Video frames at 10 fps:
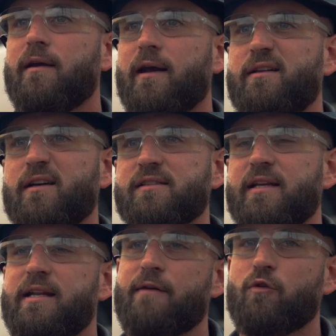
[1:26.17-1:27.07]
and
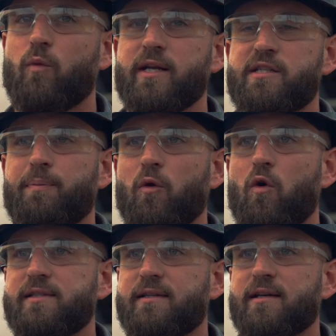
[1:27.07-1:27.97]
when it
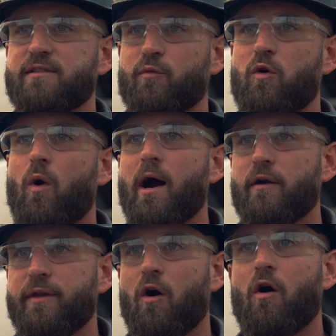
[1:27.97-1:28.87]
deploys, it doesn't
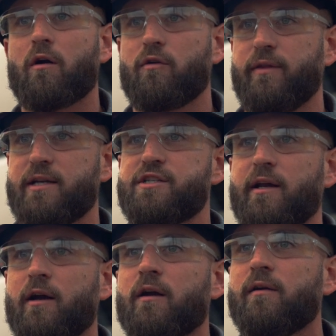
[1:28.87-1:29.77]
require the arc or the
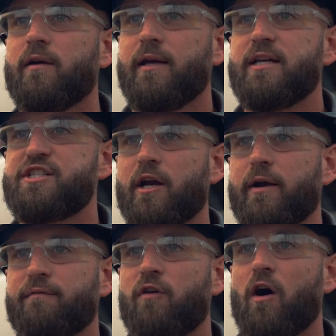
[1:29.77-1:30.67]

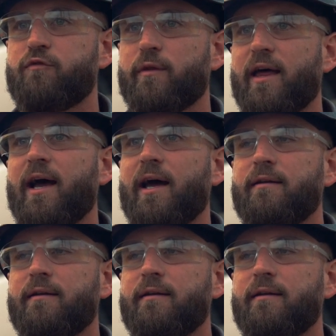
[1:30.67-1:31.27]
engineering involved with that.